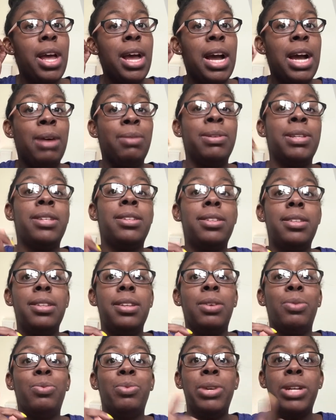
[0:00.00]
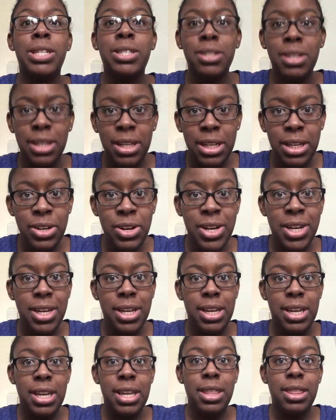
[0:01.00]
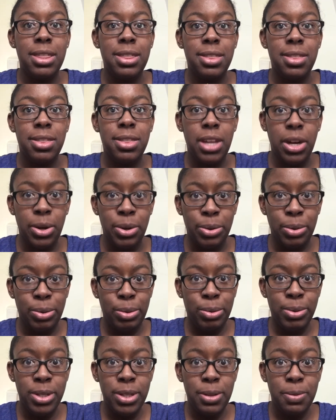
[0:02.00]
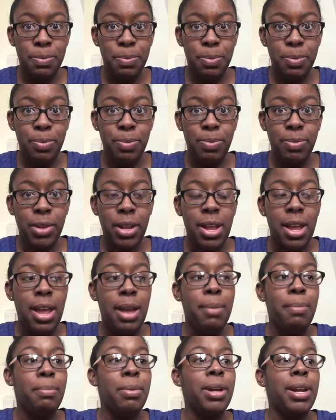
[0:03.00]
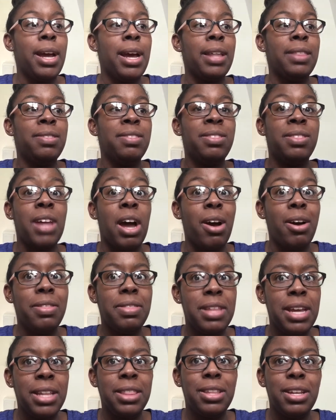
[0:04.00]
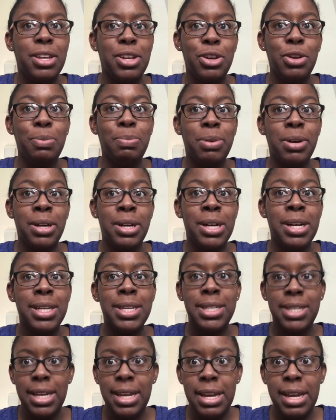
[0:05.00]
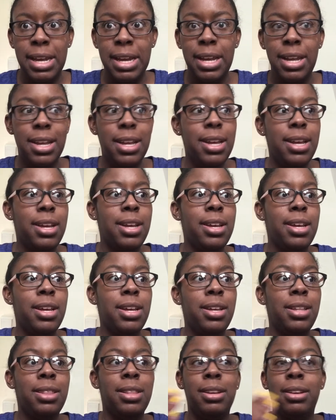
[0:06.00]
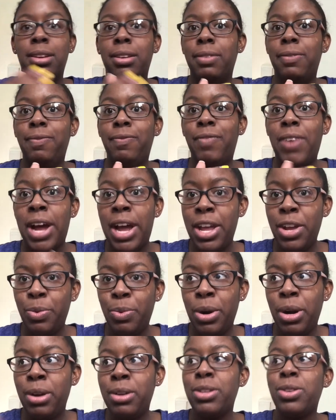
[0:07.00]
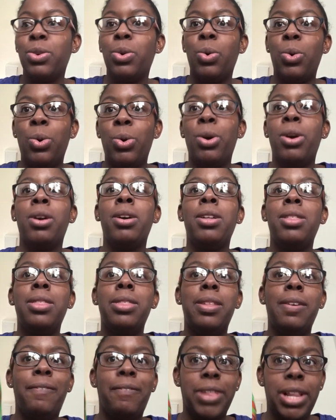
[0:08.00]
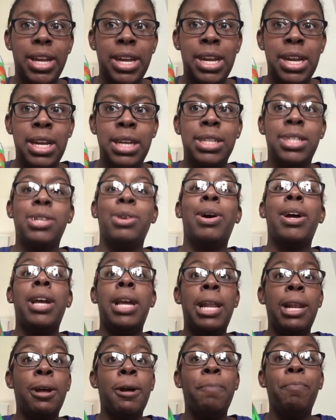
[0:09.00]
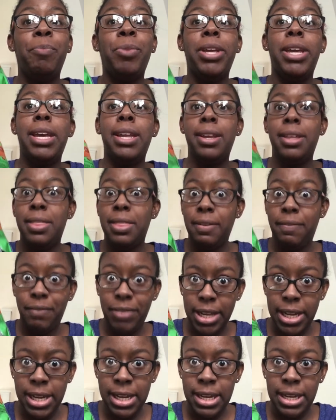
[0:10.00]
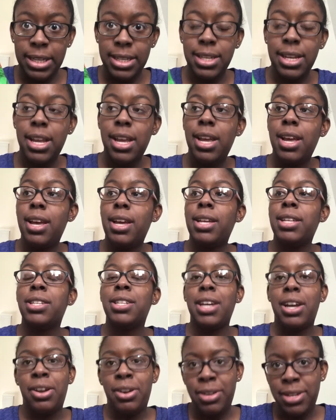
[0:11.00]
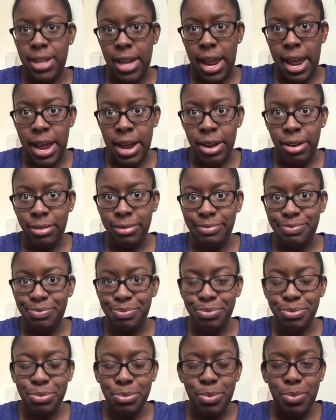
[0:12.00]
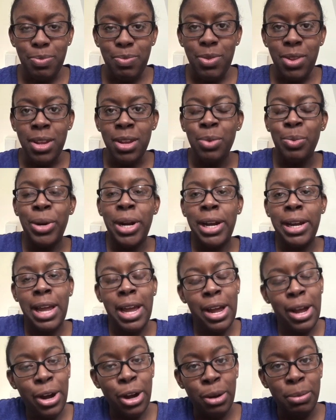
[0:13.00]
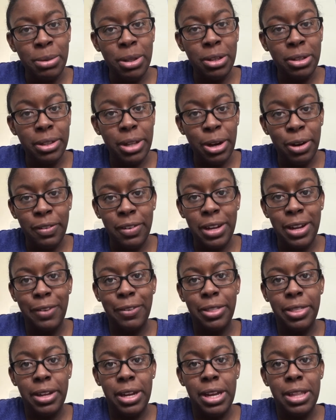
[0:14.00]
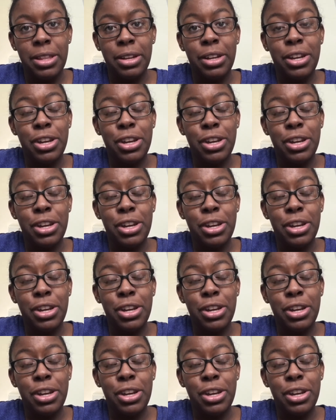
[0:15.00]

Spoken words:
I was originally gonna get those, but I thought that the coupon said the fireworks or the flings, so I ended up getting the flings. Turns out, when I got home and looked over everything, the